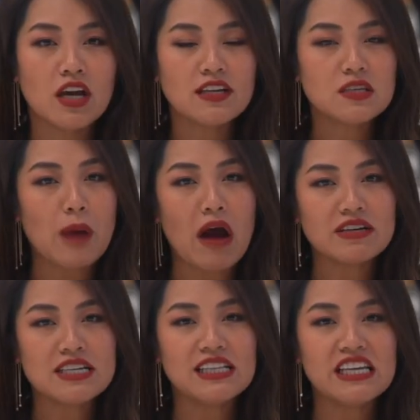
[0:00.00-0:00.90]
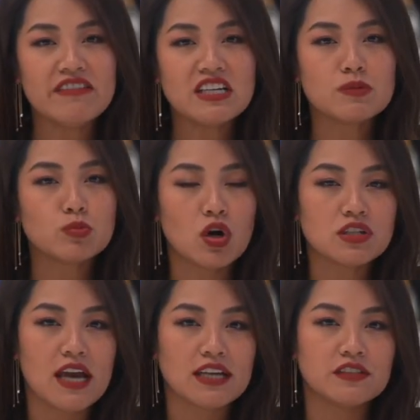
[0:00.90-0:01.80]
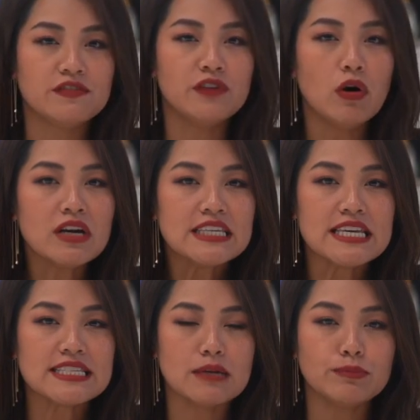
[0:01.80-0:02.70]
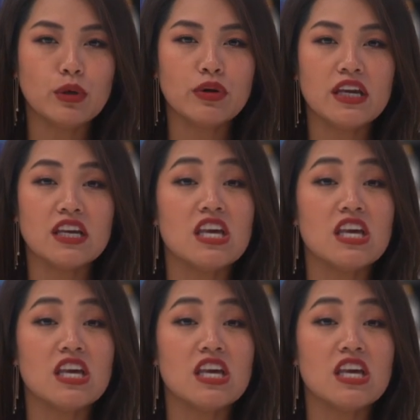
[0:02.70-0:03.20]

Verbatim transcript: China's poverty alleviation project focuses on building